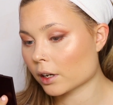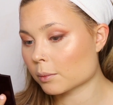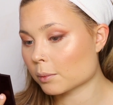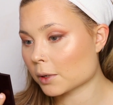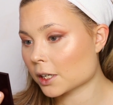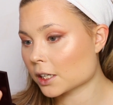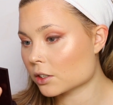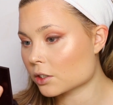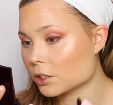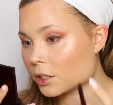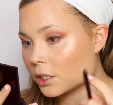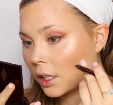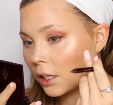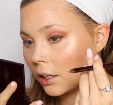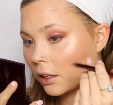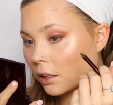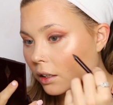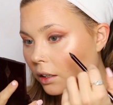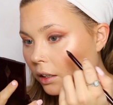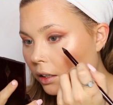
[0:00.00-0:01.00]
I may just
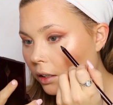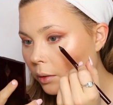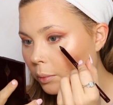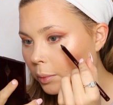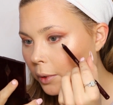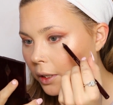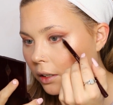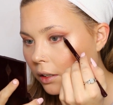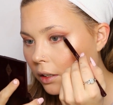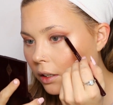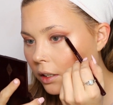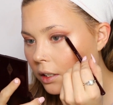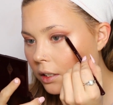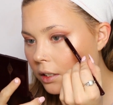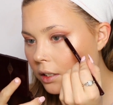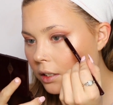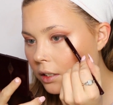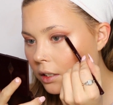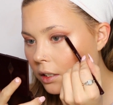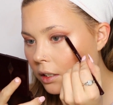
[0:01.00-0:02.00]
take a little bit of
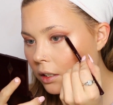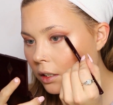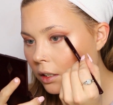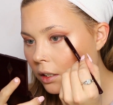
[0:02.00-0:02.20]
this